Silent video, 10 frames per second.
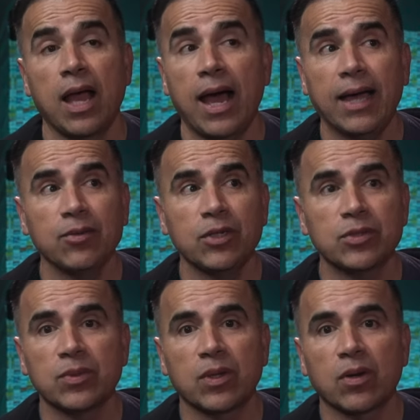I had no
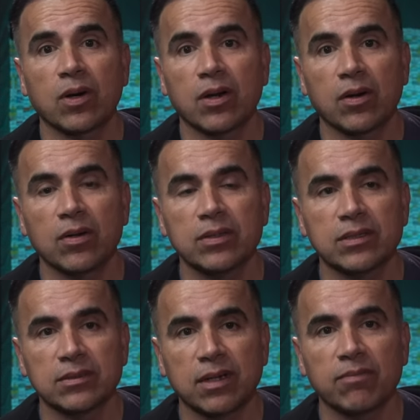issues with the car at all. The
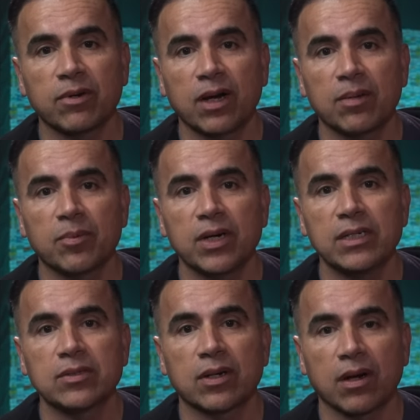software
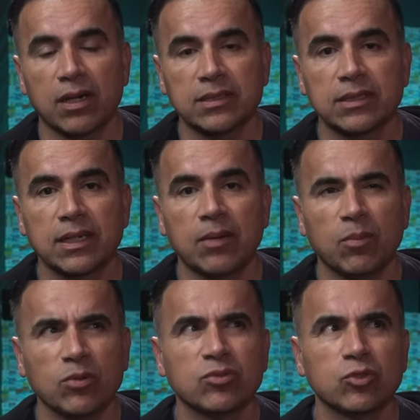upgrades are constant and
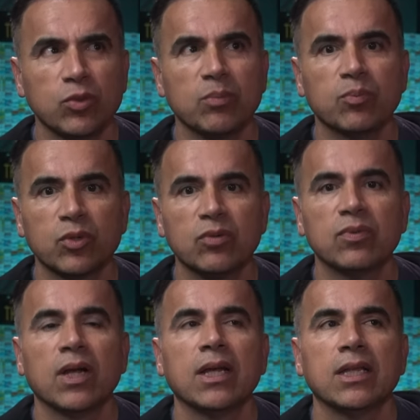most do
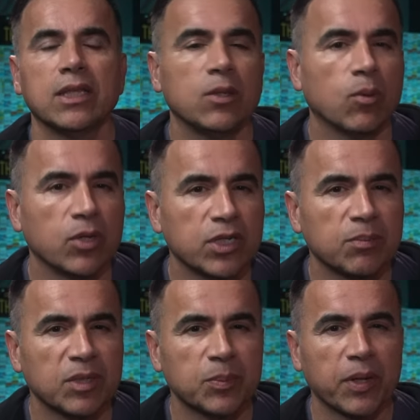improve the
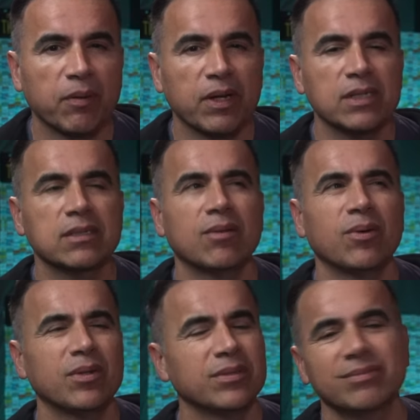ownership experience.
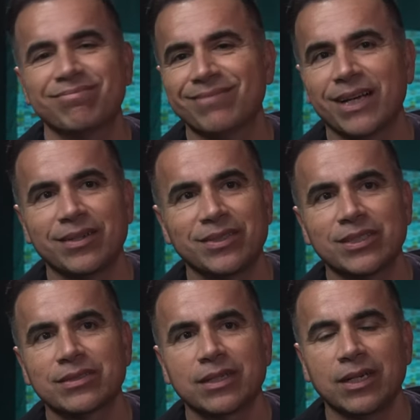Others are
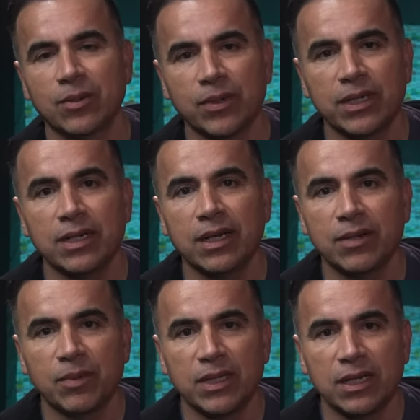just annoying
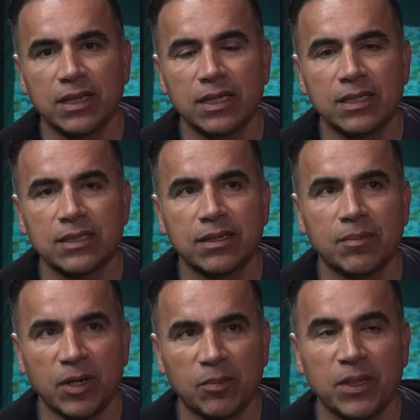and redundant.
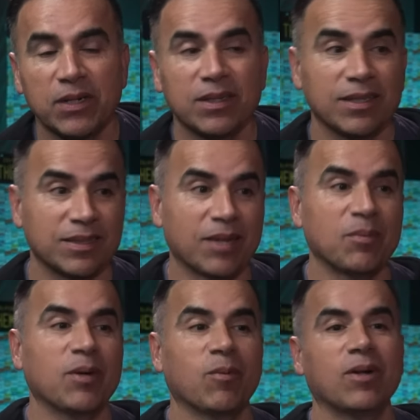In my opinion, they take
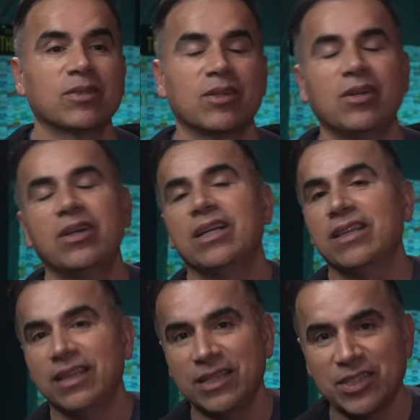me a while to learn
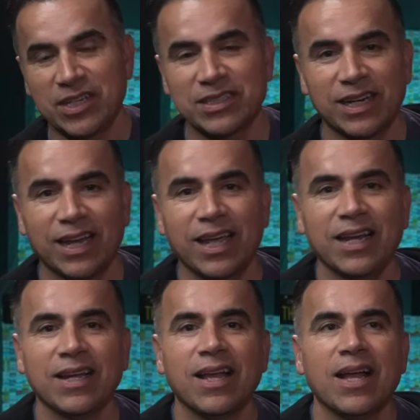and then they change it again.